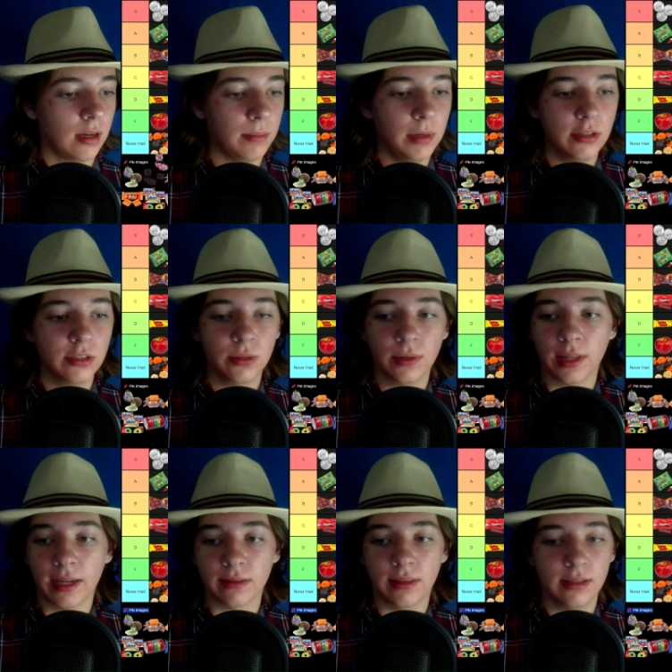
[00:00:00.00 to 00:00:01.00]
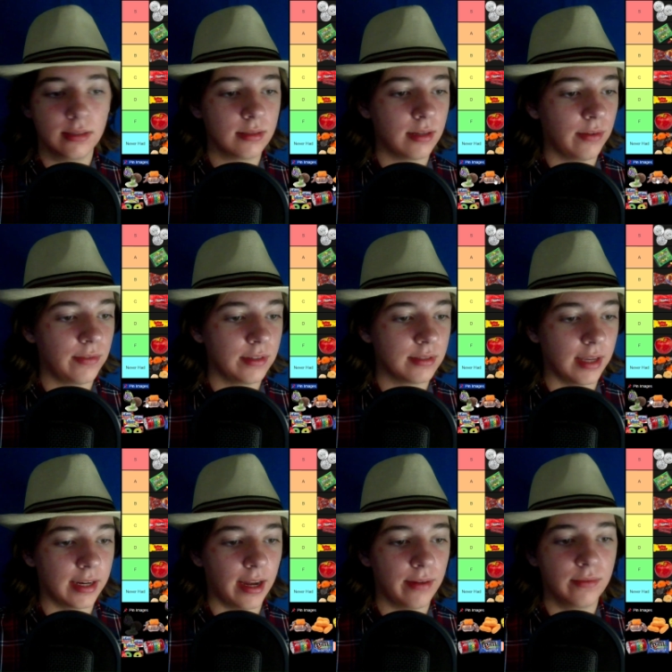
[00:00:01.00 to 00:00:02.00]
I'm not sure what like this stuff is
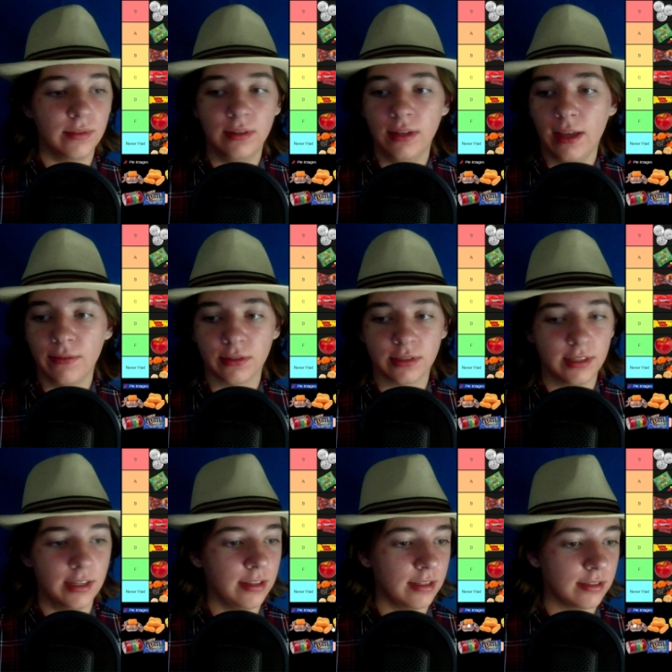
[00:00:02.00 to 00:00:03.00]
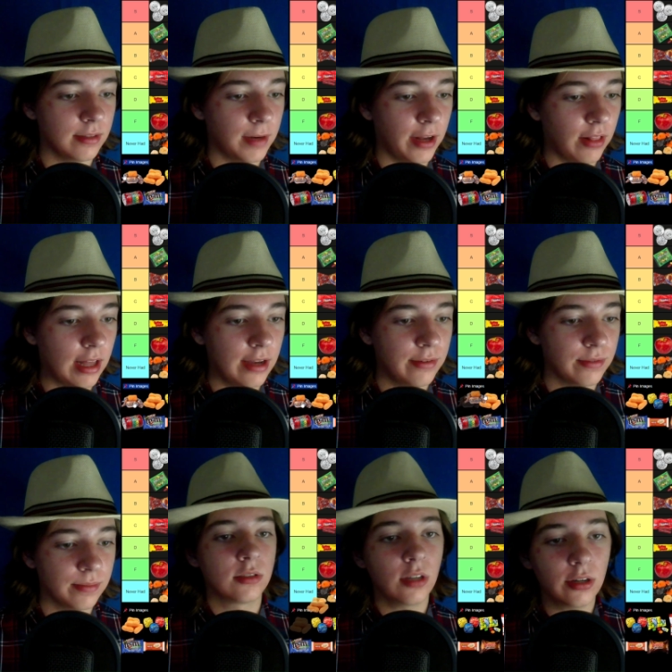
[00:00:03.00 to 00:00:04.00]
like. I've never seen this in my life.
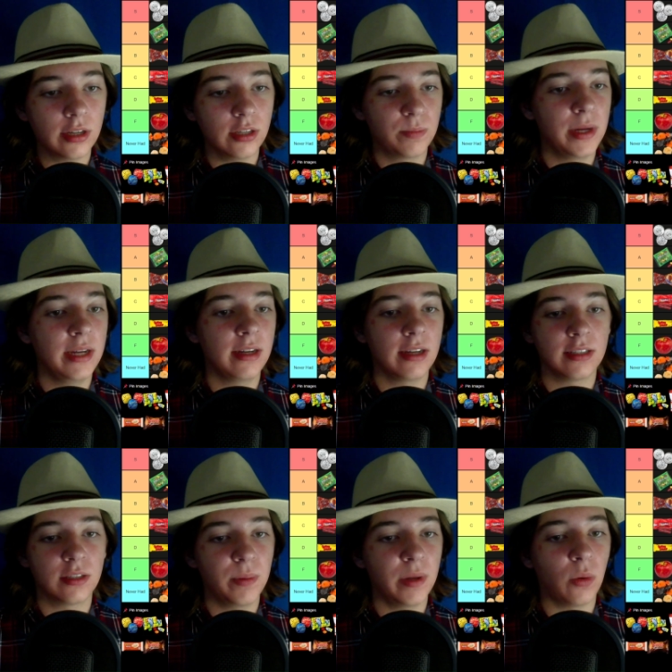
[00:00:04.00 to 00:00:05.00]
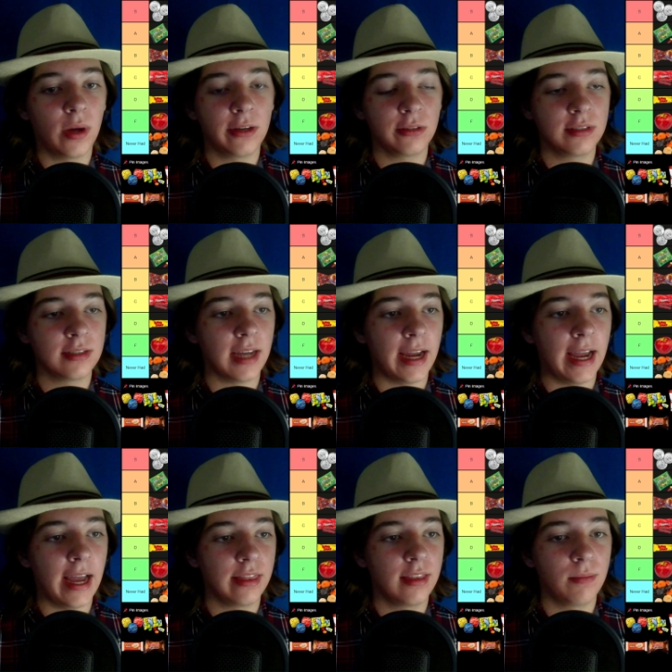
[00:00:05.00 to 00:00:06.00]
Circus peanuts, it's been a while since I
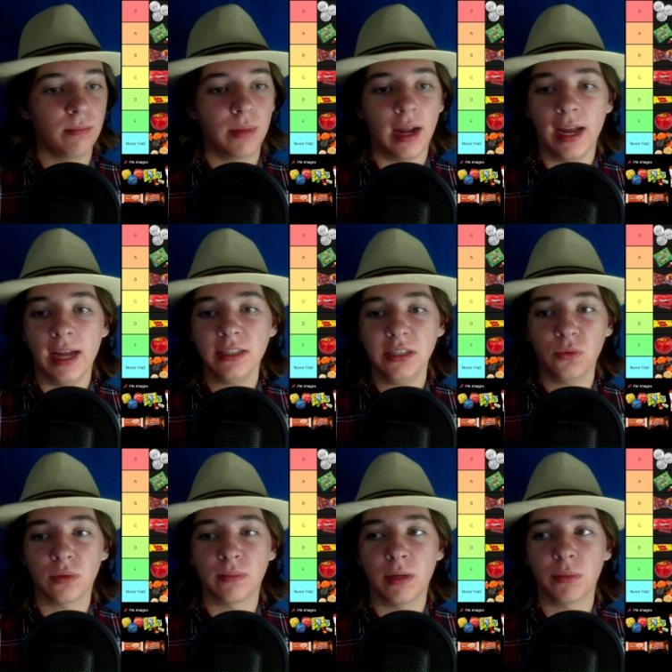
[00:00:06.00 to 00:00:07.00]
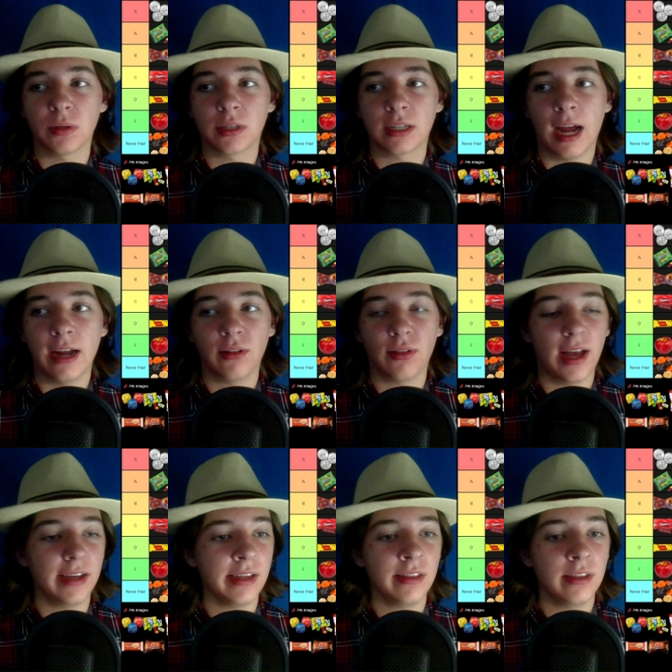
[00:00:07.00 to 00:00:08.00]
had them, but I actually remember kind of
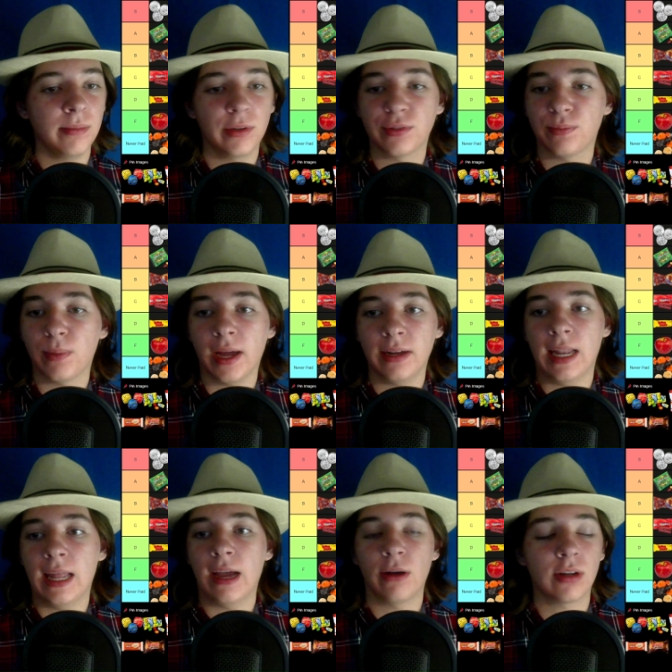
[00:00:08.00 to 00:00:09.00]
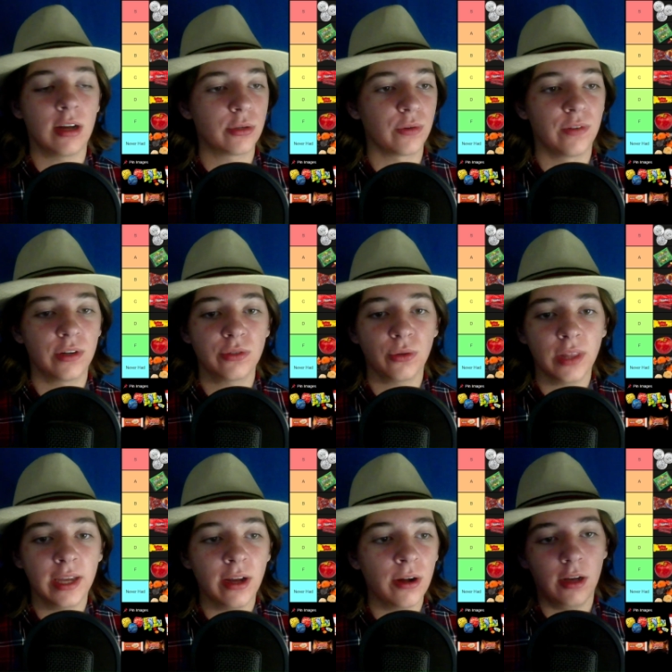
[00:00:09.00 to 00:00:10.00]
liking them despite how controversial
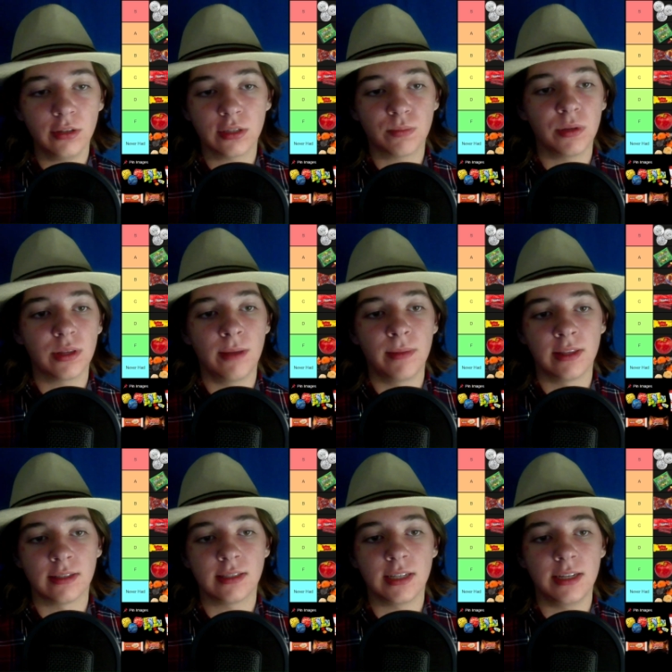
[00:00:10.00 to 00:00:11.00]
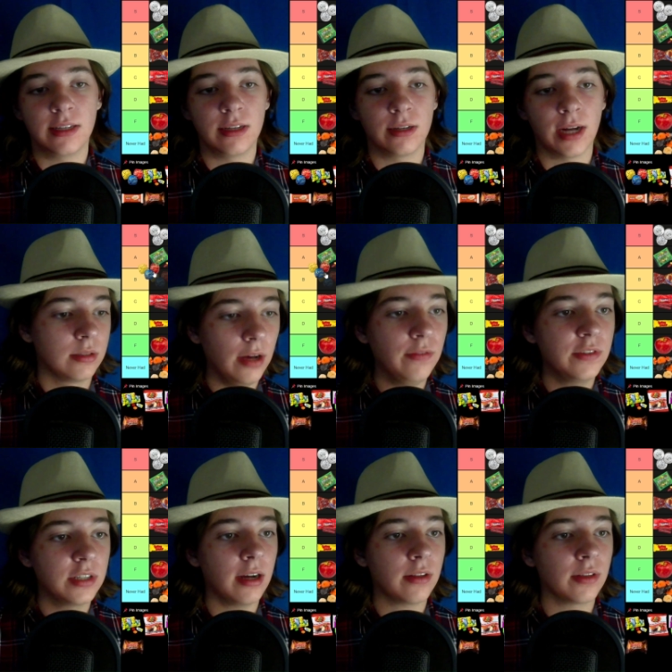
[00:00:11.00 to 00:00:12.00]
they are. I'll just put them in the C tier. Dove
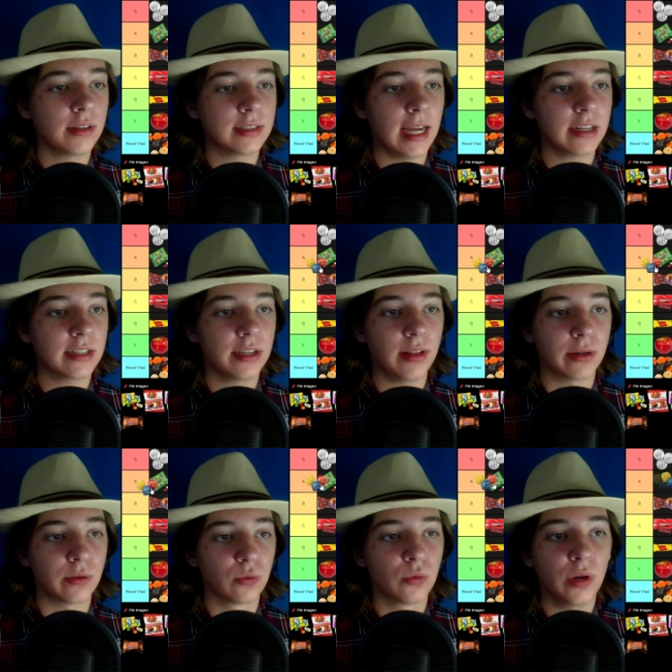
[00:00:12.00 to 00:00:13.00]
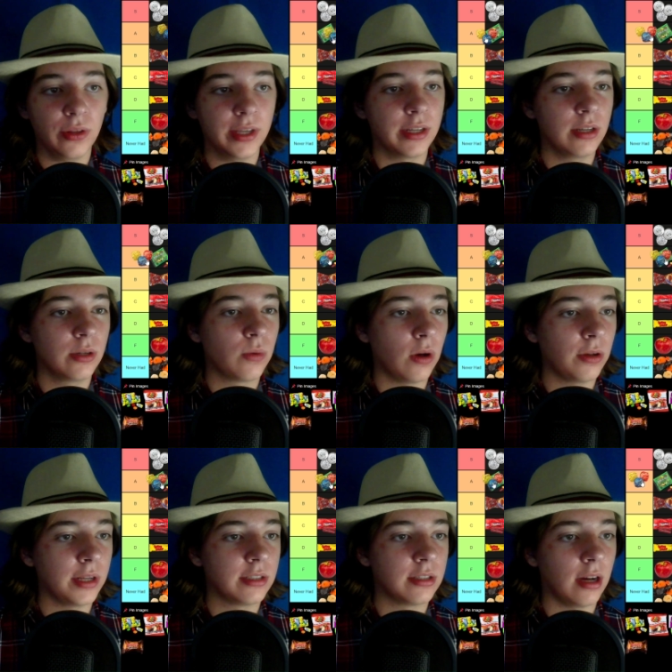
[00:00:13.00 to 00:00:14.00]
chocolate is actually like really good
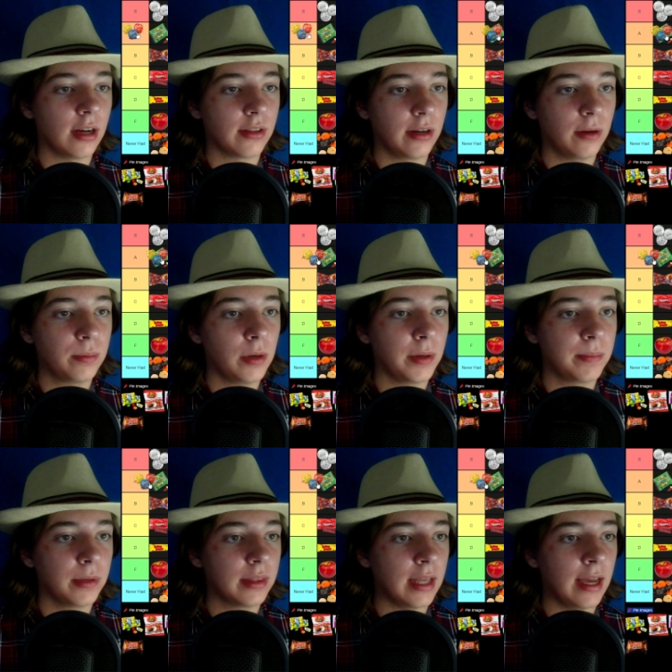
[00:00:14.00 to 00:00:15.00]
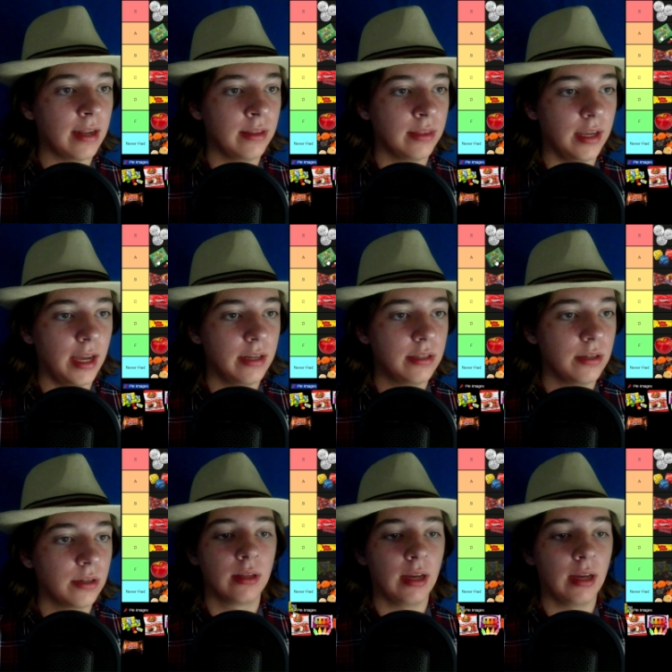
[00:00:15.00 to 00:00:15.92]
quality chocolate. I'll probably put that in the A tier.